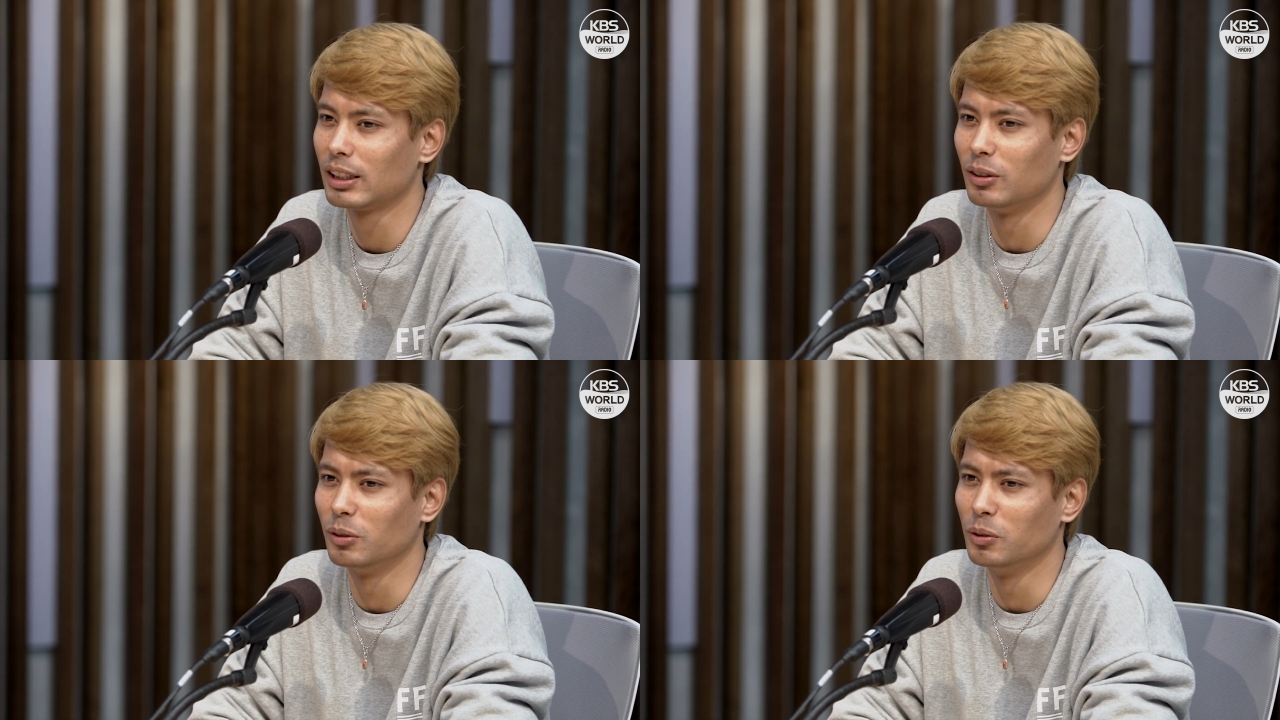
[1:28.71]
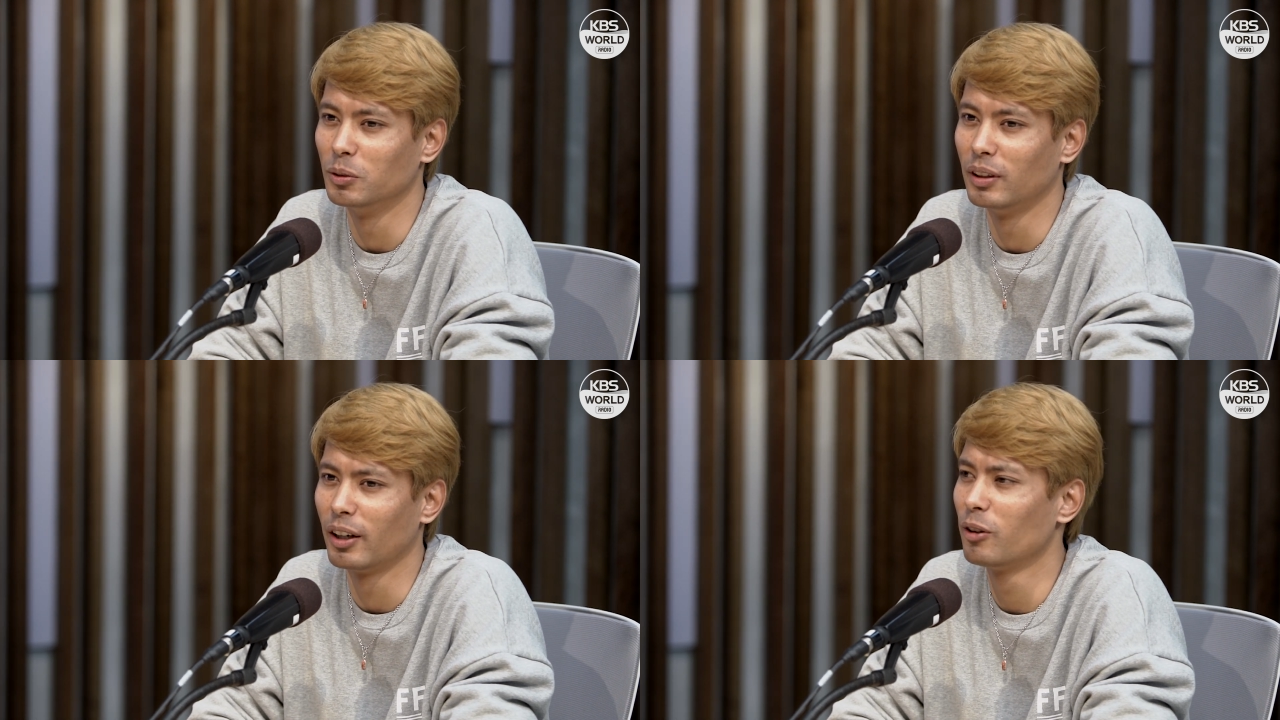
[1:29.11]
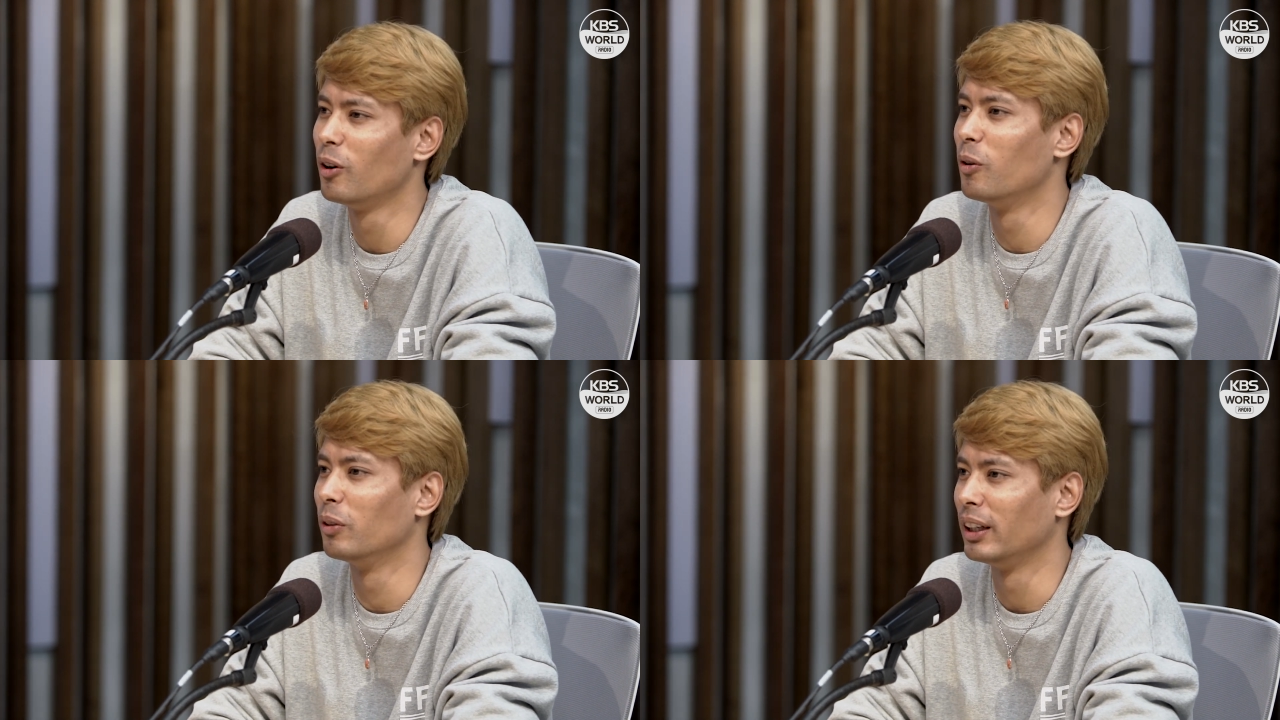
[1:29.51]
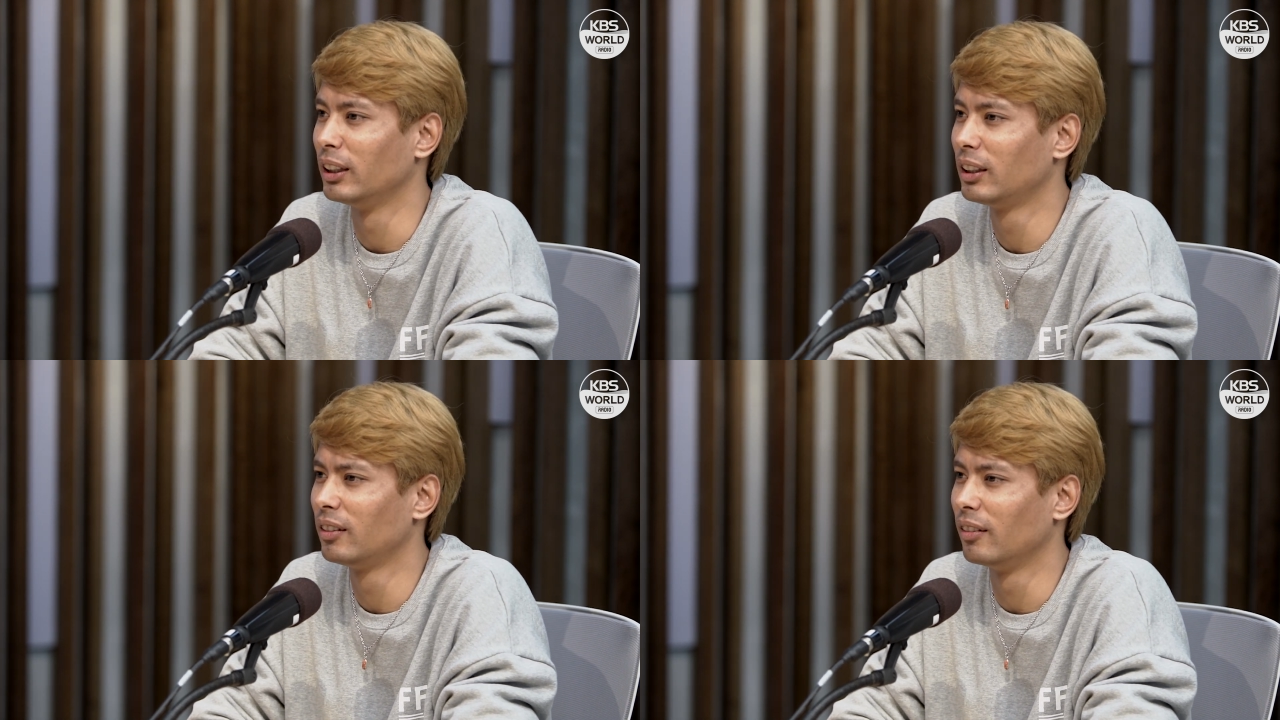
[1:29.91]
so i don't know
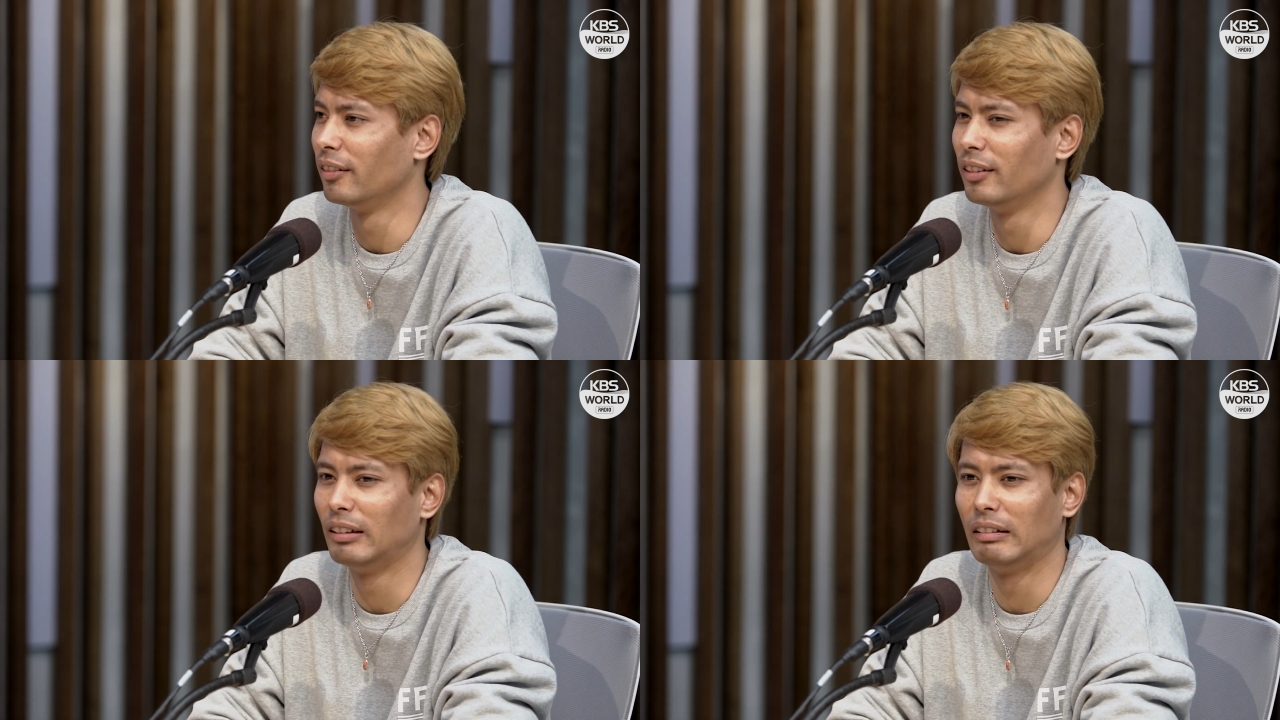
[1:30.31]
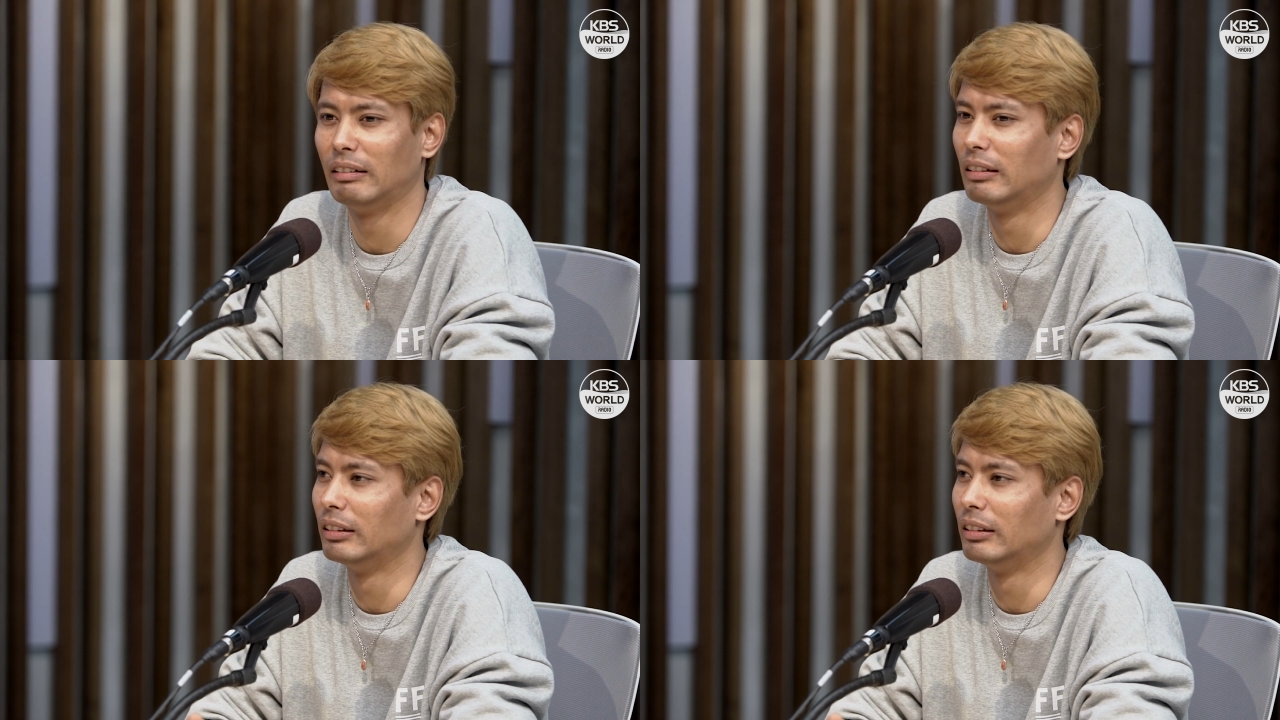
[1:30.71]
like uh,